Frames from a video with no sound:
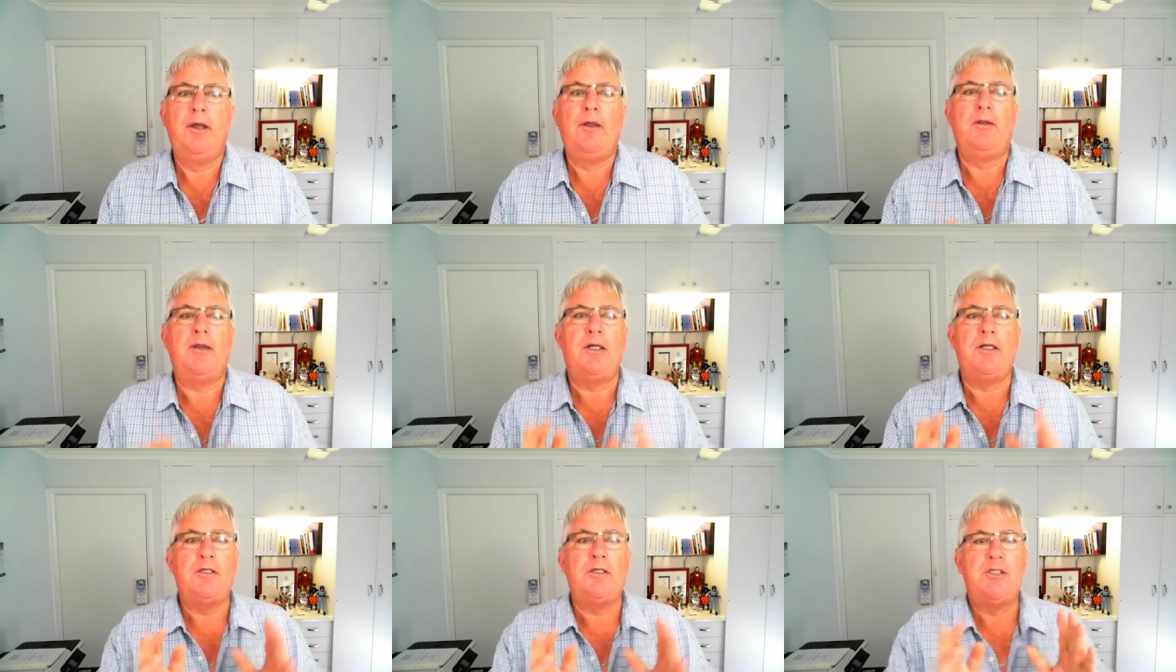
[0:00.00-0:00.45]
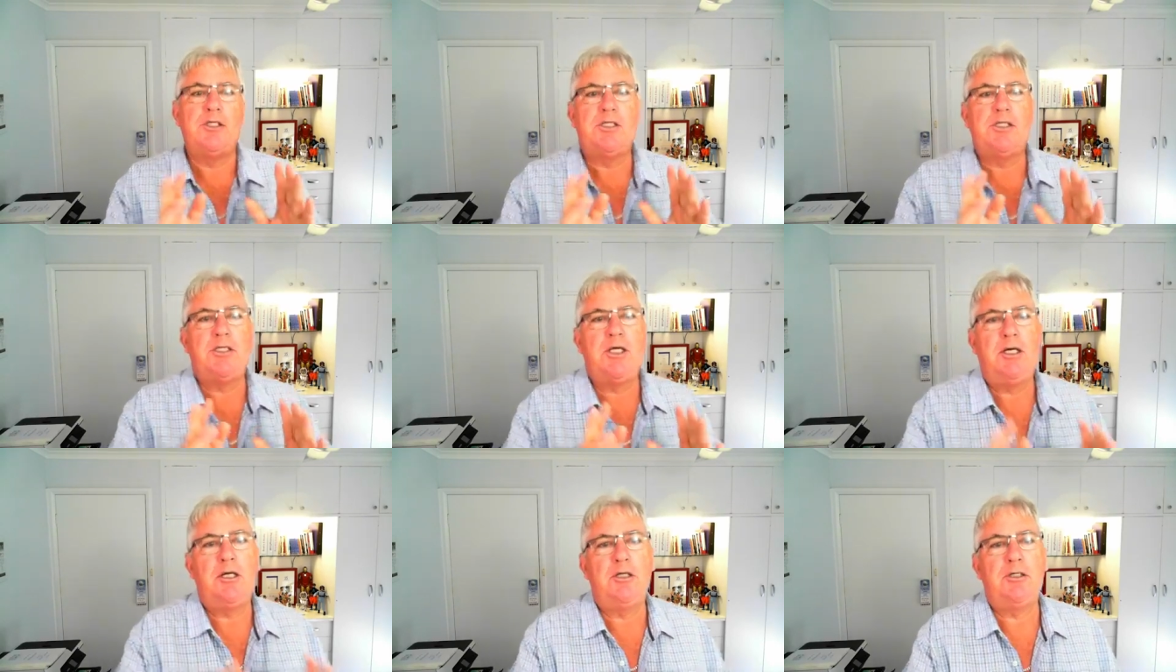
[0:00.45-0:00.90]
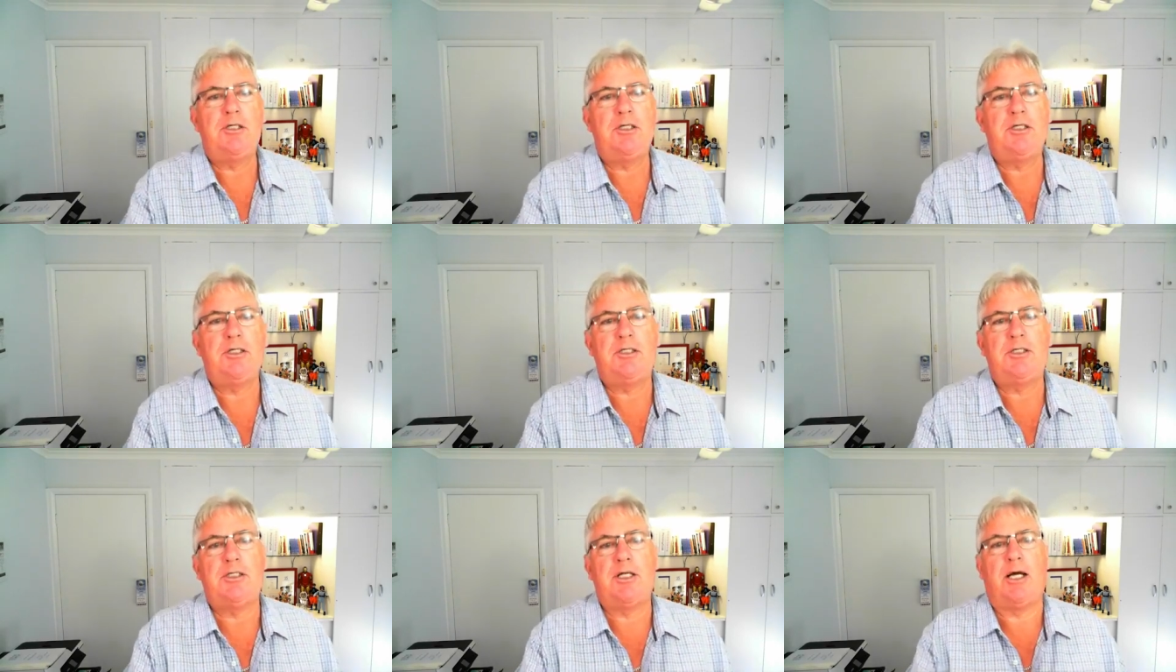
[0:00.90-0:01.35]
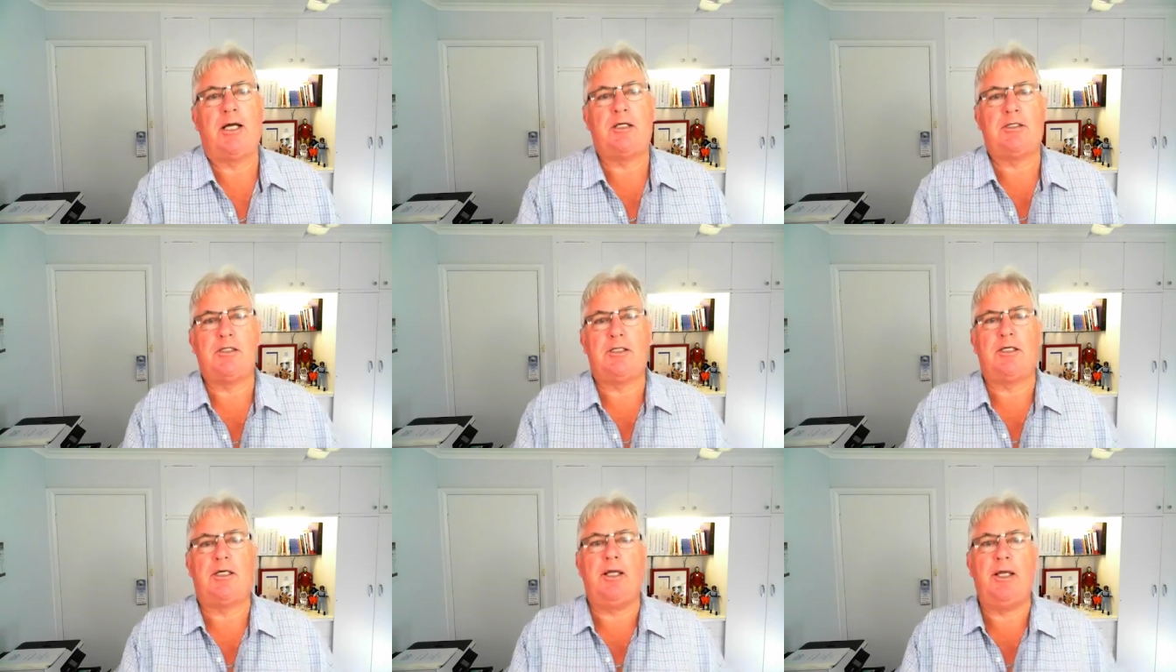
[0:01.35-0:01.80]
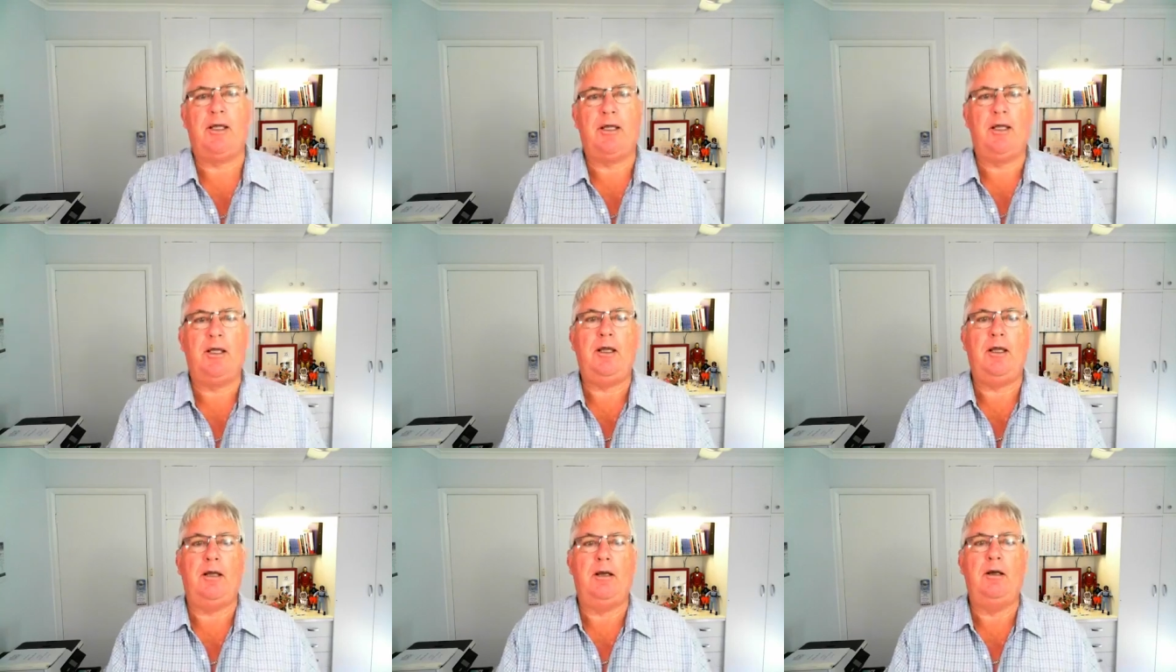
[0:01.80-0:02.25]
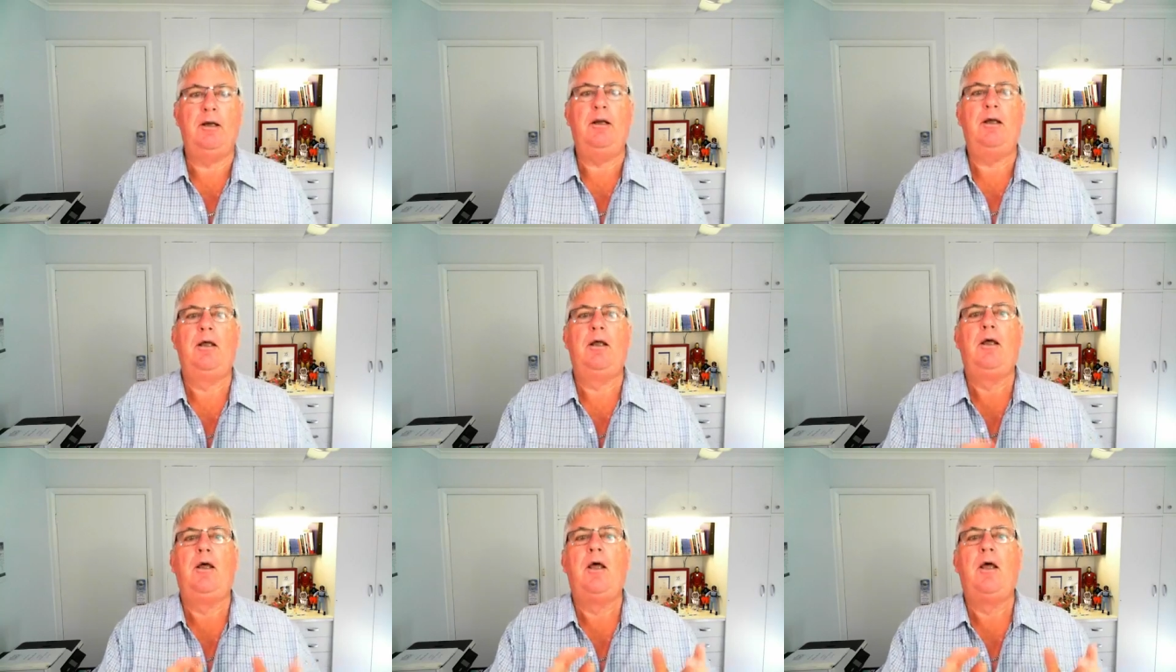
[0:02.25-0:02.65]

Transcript: then synergy starts to kick in